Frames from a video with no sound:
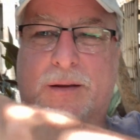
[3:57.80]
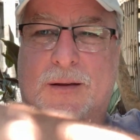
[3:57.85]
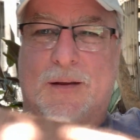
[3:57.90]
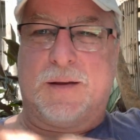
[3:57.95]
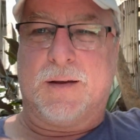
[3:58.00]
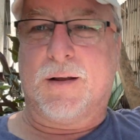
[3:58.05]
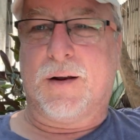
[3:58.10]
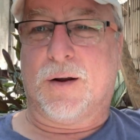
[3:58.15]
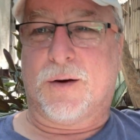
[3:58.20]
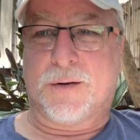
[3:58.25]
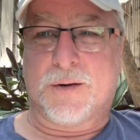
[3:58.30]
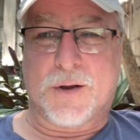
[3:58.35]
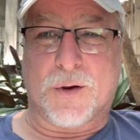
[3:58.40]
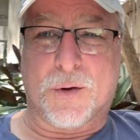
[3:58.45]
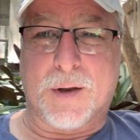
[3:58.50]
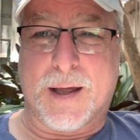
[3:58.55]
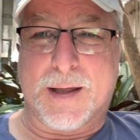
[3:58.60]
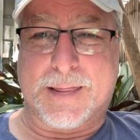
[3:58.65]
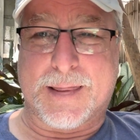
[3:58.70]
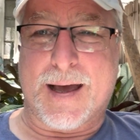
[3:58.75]
go
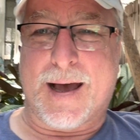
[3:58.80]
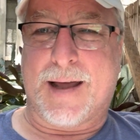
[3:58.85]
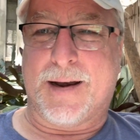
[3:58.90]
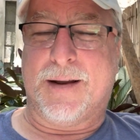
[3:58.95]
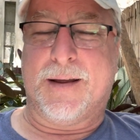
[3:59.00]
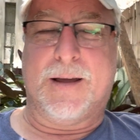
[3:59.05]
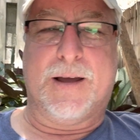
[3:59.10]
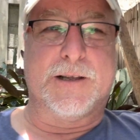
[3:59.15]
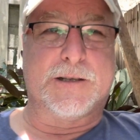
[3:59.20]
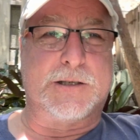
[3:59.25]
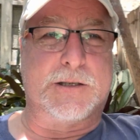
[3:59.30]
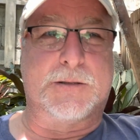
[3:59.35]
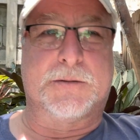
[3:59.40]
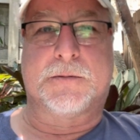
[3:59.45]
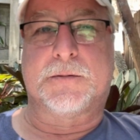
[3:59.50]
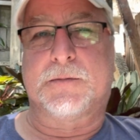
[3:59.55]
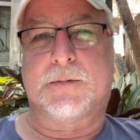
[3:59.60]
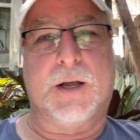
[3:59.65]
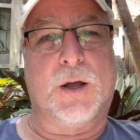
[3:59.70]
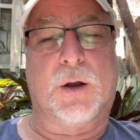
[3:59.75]
like that. It's
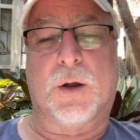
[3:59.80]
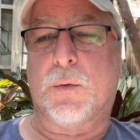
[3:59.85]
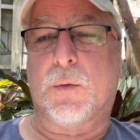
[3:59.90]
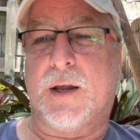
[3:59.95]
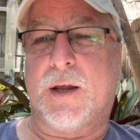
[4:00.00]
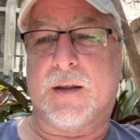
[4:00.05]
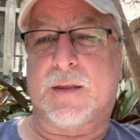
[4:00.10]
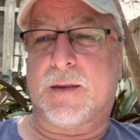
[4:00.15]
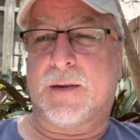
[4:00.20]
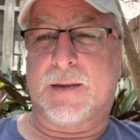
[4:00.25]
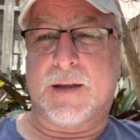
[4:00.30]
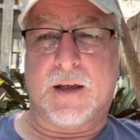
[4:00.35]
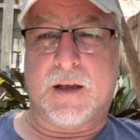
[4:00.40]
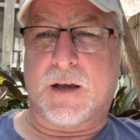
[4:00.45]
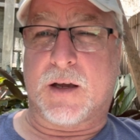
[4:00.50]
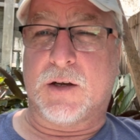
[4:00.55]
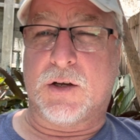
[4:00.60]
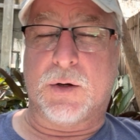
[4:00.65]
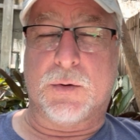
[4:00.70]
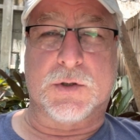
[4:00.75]
the only thing you
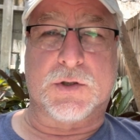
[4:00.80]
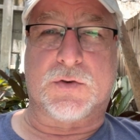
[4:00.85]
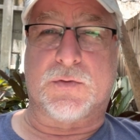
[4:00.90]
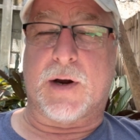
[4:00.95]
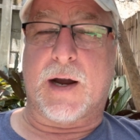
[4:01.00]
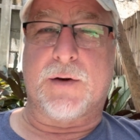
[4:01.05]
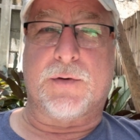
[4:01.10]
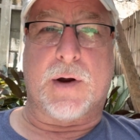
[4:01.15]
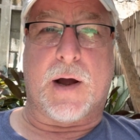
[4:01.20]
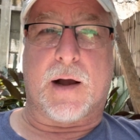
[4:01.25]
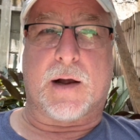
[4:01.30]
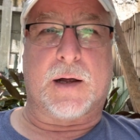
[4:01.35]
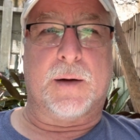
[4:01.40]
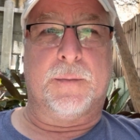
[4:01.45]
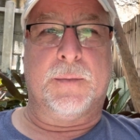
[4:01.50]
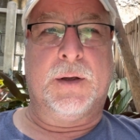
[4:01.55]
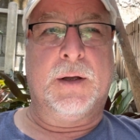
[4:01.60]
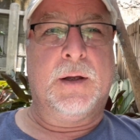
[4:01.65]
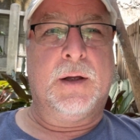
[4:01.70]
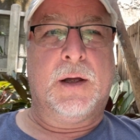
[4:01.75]
can do is gray rock
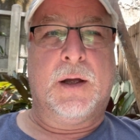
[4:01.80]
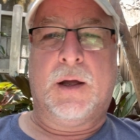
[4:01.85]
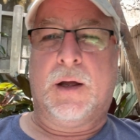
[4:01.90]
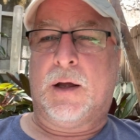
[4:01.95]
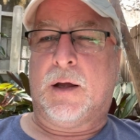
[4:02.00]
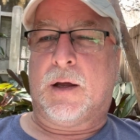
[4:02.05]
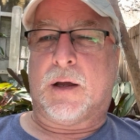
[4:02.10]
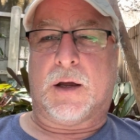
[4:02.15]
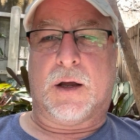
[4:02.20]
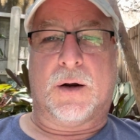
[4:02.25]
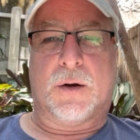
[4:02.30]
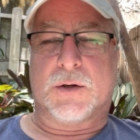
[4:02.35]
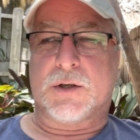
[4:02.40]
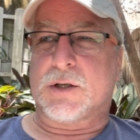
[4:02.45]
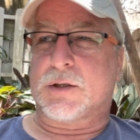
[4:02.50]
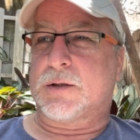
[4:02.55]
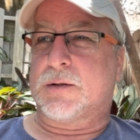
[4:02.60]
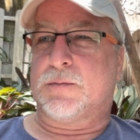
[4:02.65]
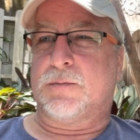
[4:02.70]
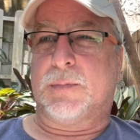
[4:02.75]
them.
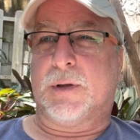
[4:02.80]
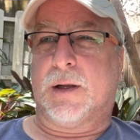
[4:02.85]
Just